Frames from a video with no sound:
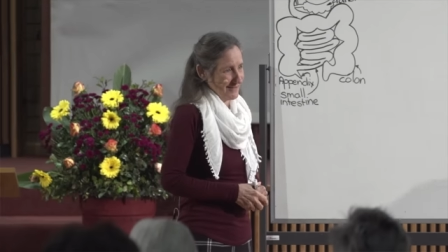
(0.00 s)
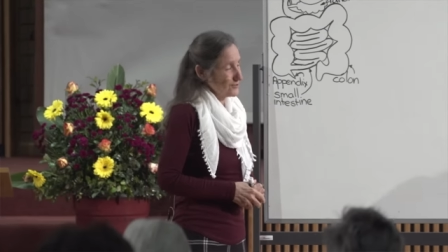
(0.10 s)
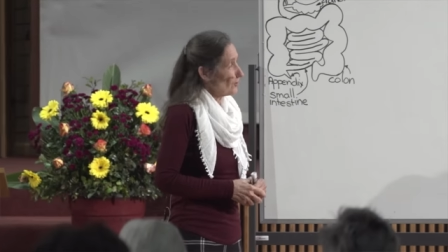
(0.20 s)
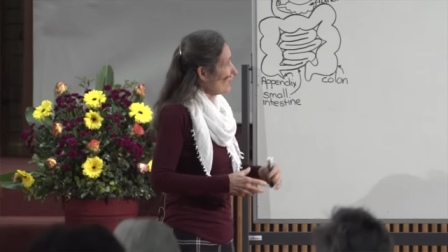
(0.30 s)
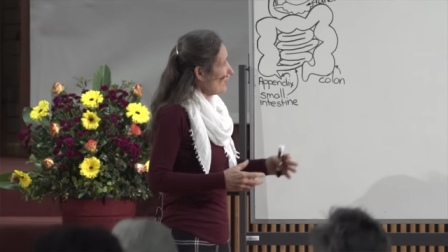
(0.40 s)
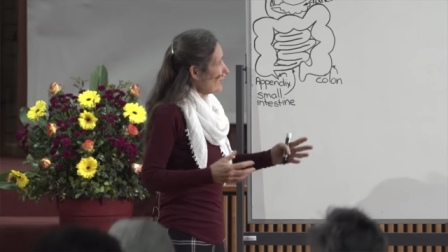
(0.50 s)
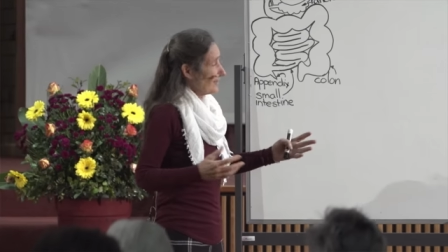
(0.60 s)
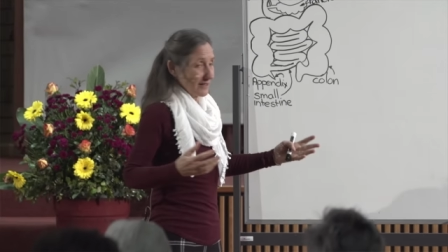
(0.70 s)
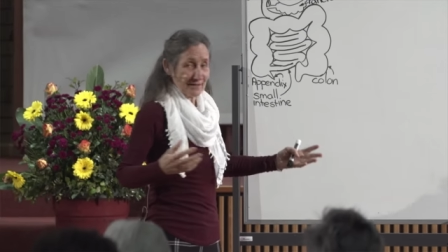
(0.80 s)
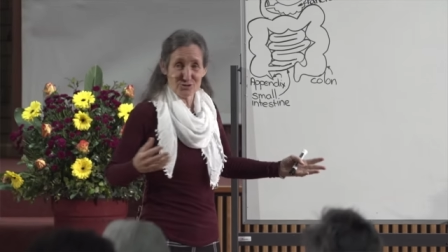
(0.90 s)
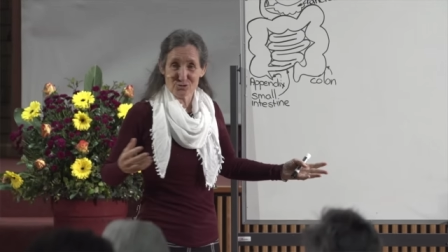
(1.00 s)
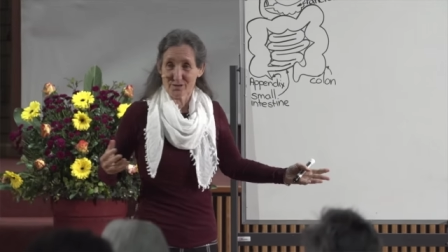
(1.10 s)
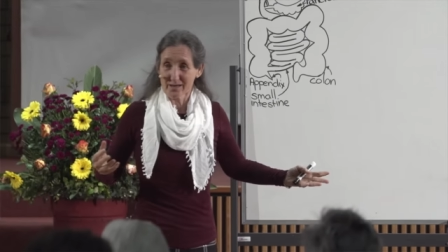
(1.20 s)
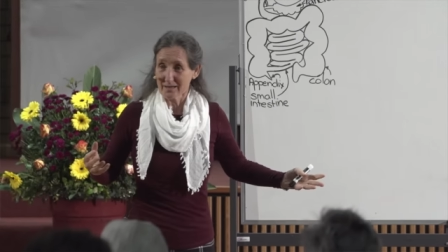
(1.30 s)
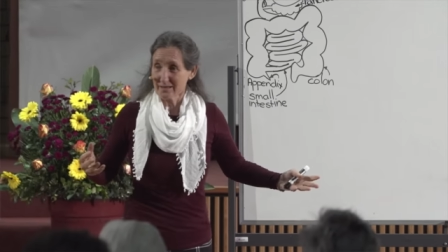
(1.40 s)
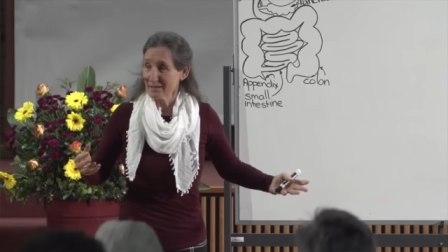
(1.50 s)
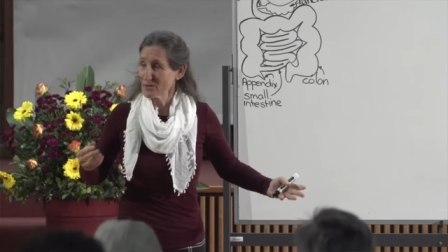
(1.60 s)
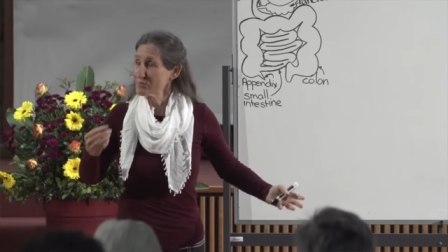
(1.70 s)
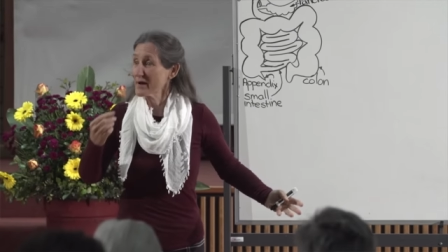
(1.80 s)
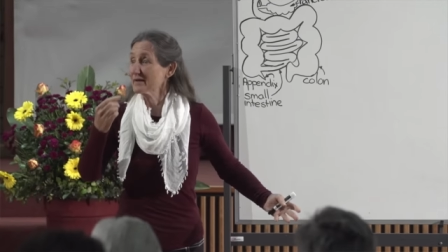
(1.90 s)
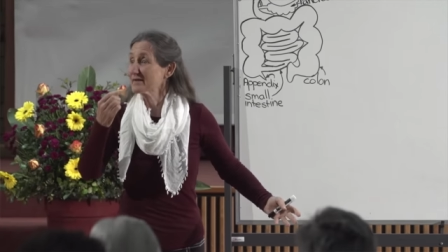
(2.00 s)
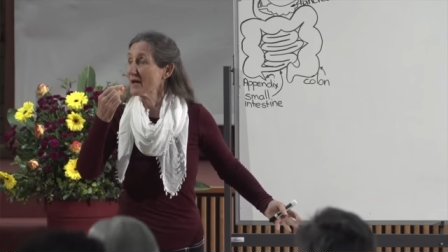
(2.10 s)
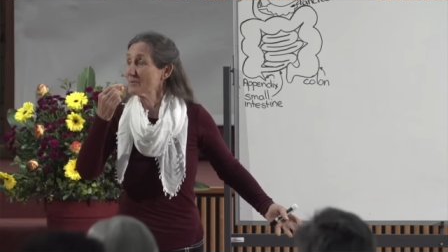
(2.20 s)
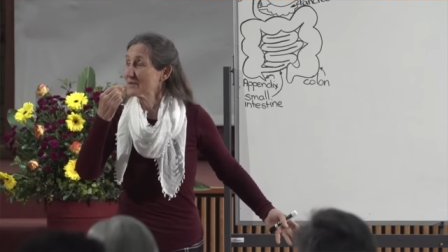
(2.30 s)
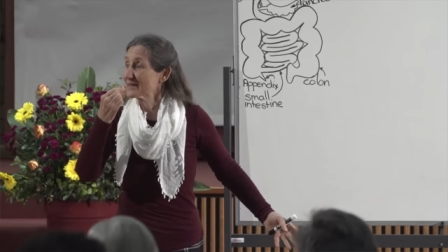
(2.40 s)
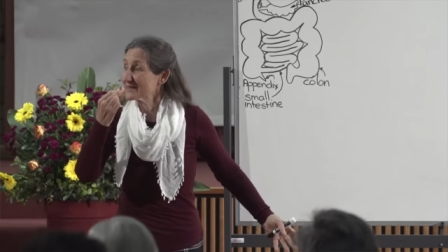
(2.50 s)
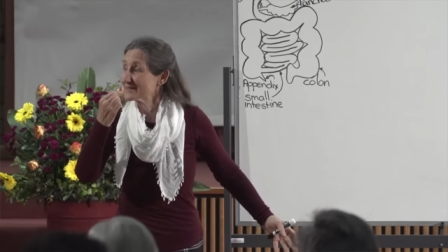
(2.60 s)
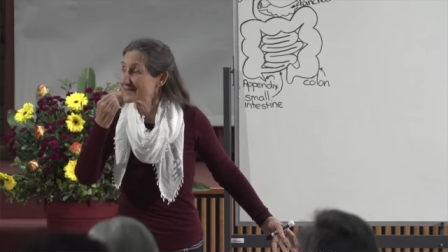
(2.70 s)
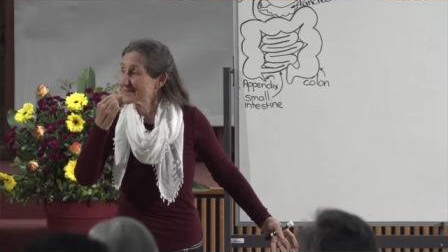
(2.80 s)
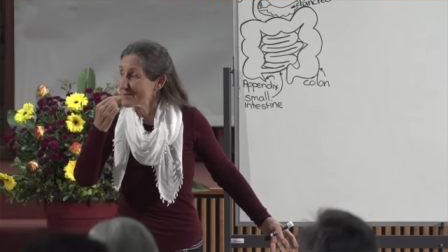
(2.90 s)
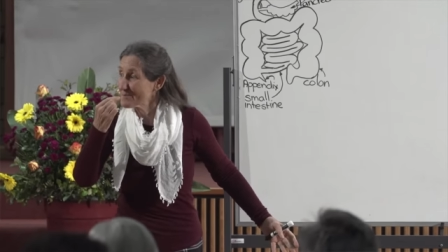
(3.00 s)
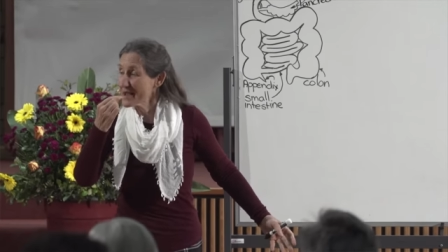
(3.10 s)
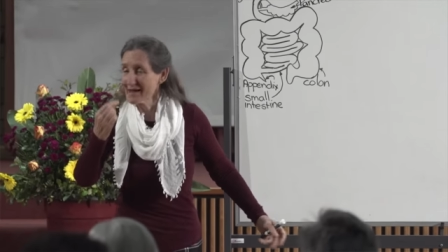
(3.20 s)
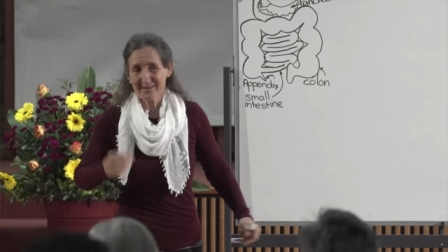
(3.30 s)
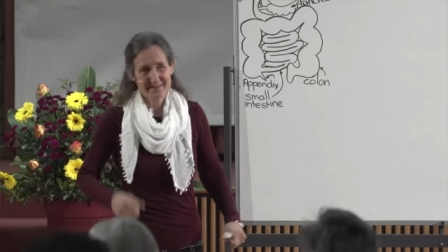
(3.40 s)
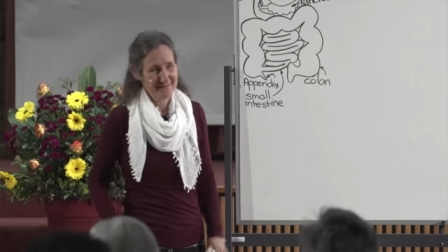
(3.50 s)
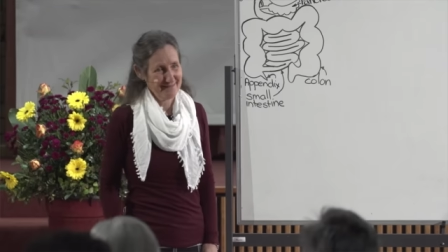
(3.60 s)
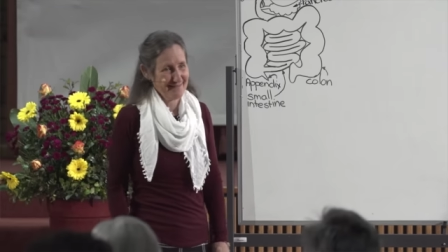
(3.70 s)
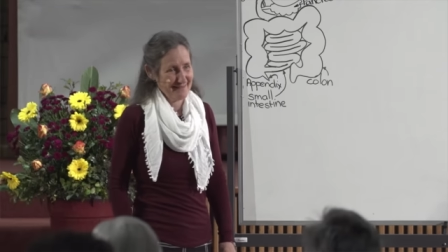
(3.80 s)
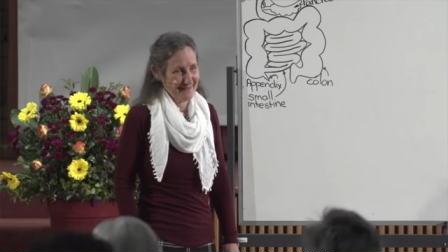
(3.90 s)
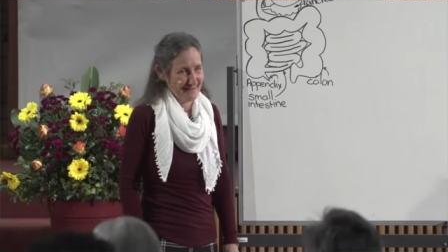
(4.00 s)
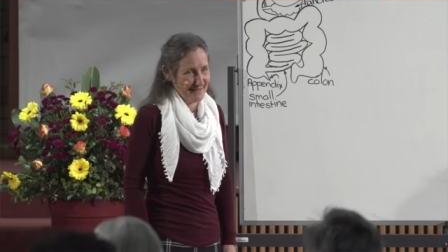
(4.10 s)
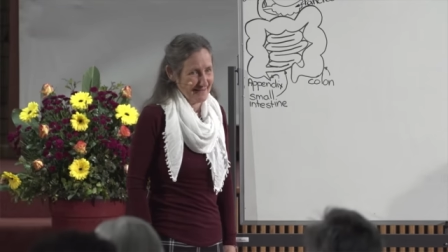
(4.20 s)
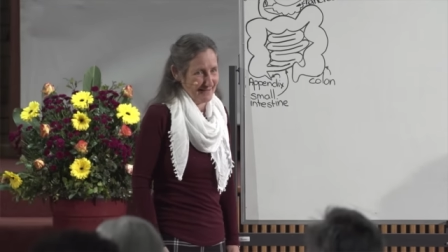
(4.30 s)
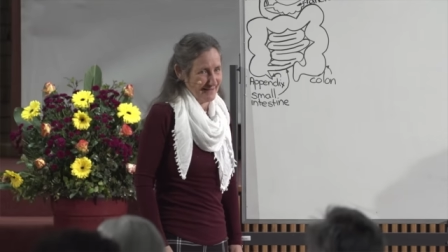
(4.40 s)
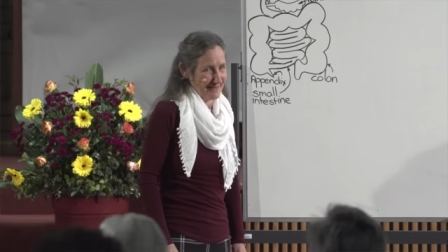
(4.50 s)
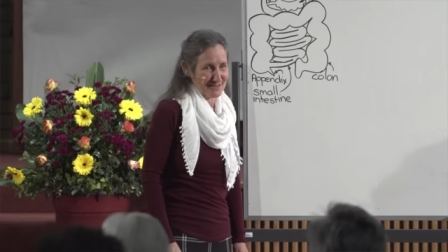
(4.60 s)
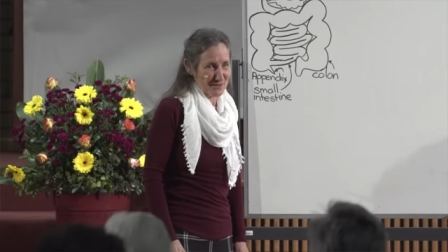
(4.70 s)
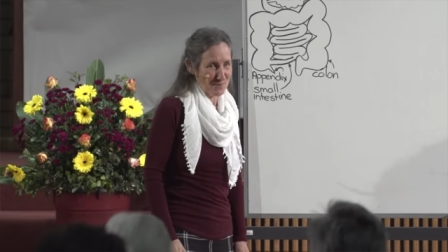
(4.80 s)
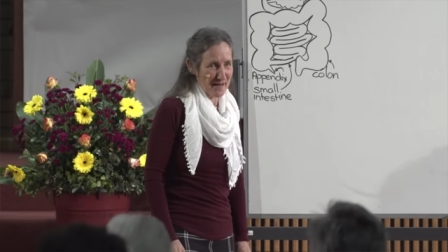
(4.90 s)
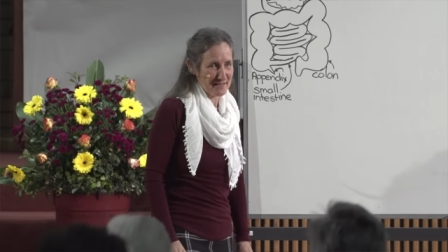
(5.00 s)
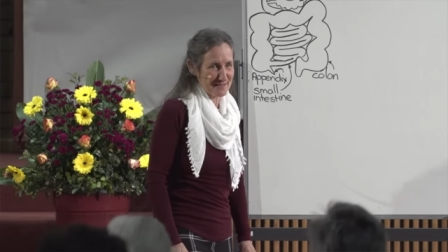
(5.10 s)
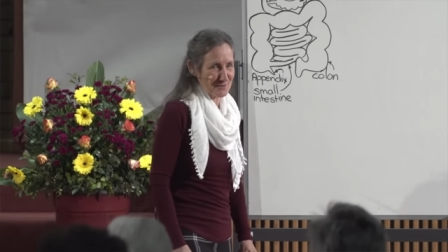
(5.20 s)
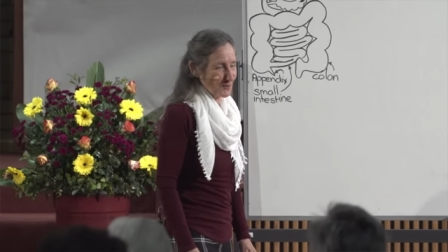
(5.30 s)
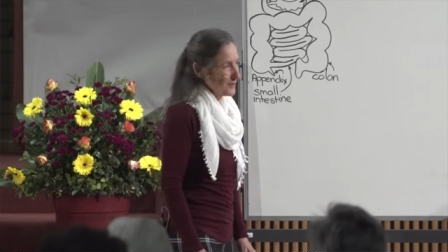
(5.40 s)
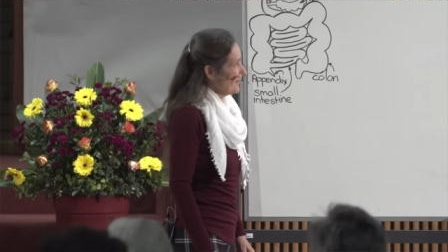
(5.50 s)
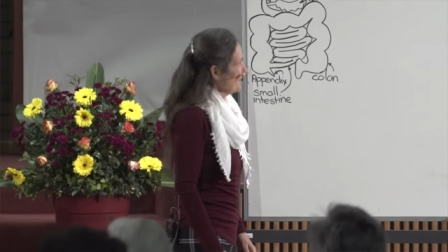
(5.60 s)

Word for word: So coconut is unique. The breakdown begins in the mouth. It's an amazing oil.